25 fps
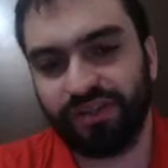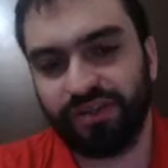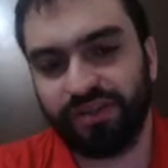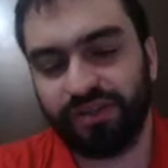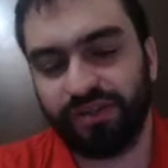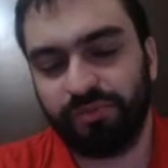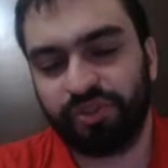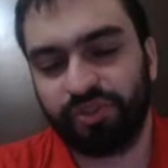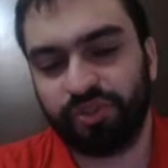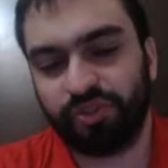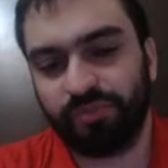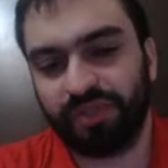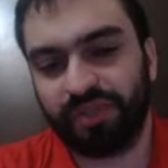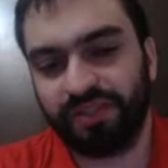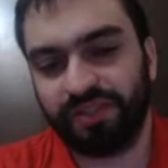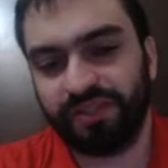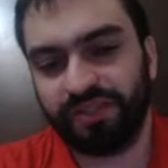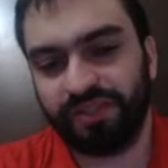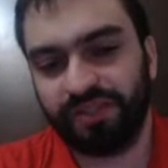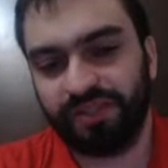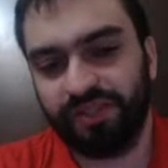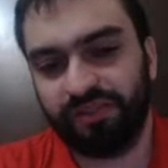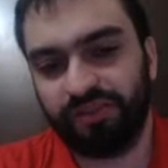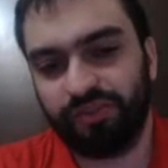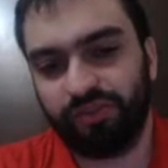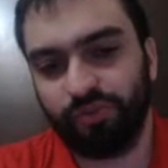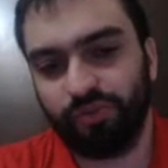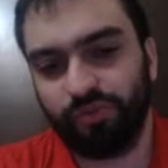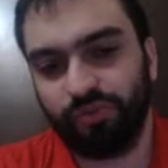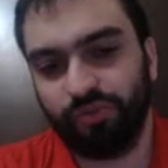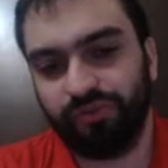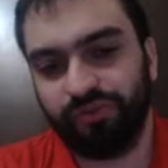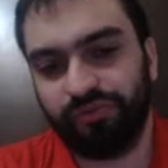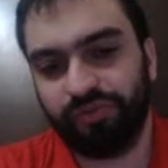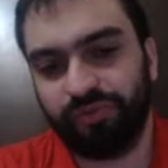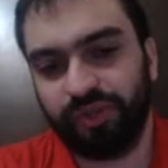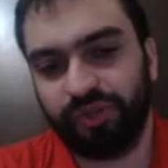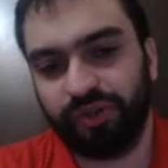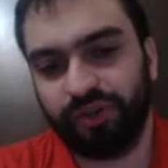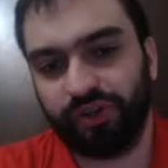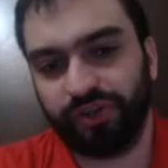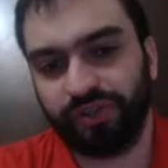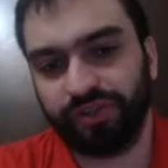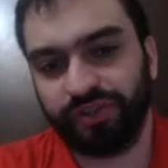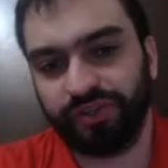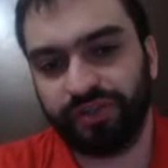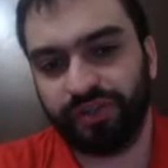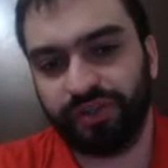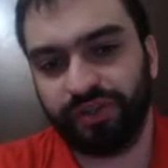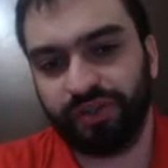the bishop doesn't need to move
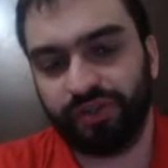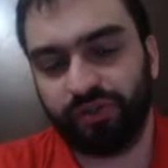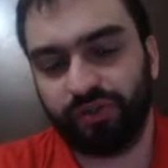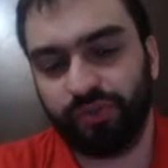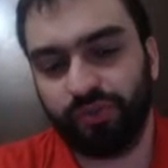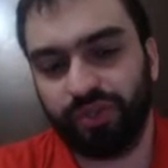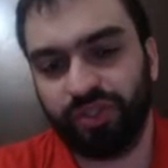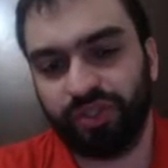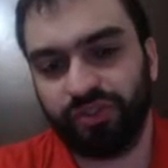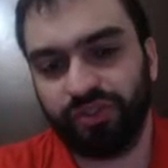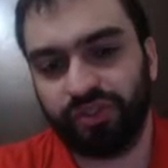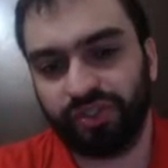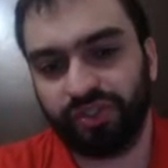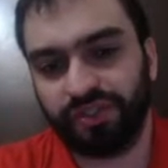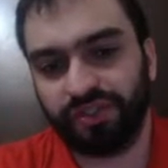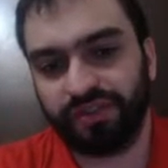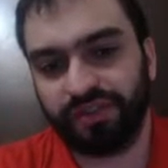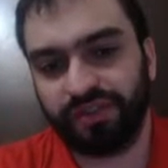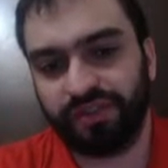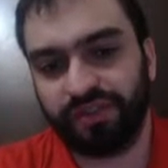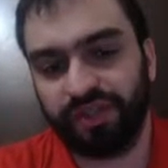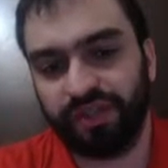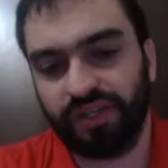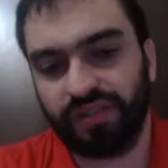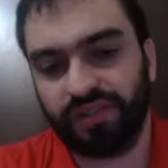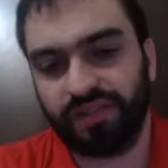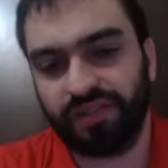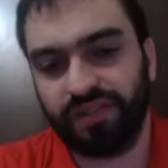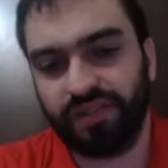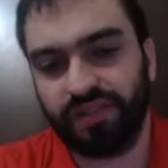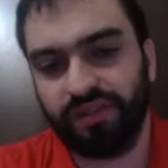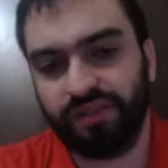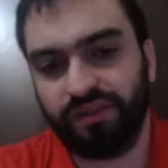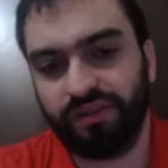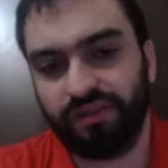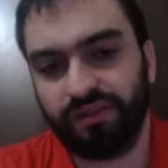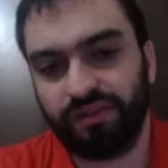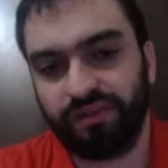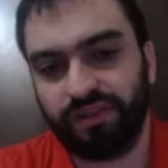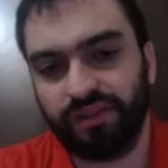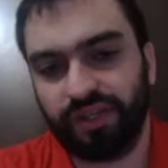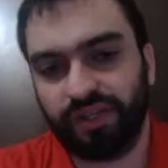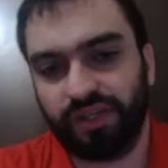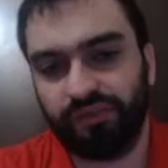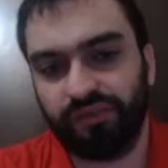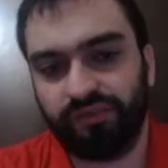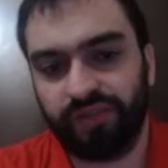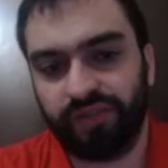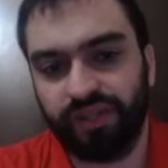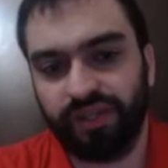because the queen just takes here.
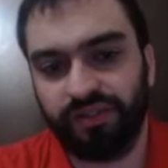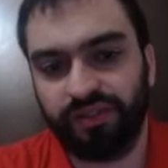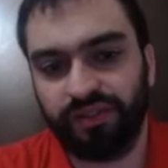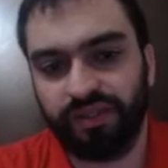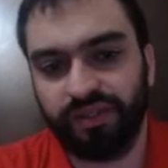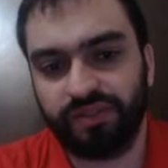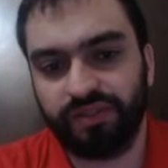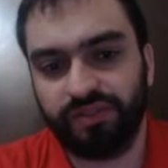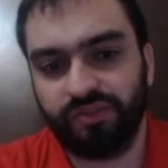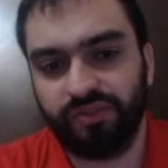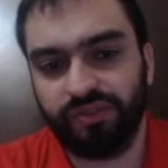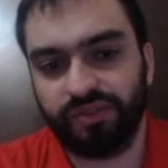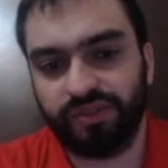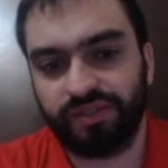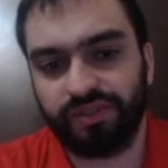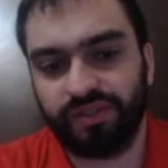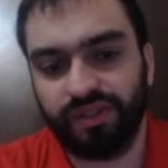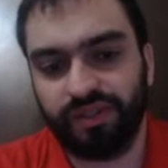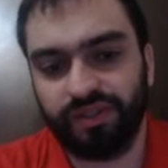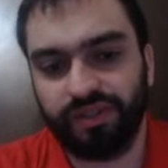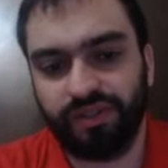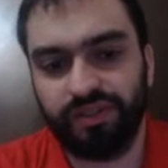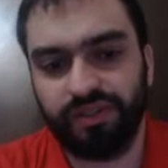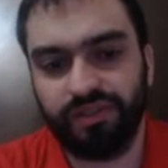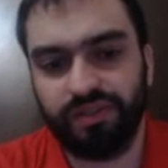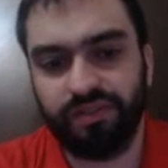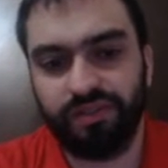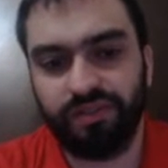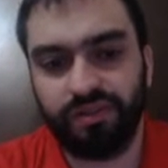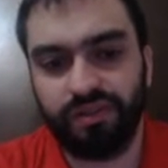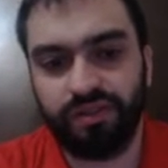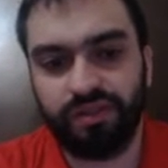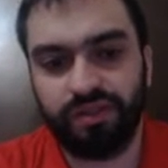Like, if a takes, you just take here.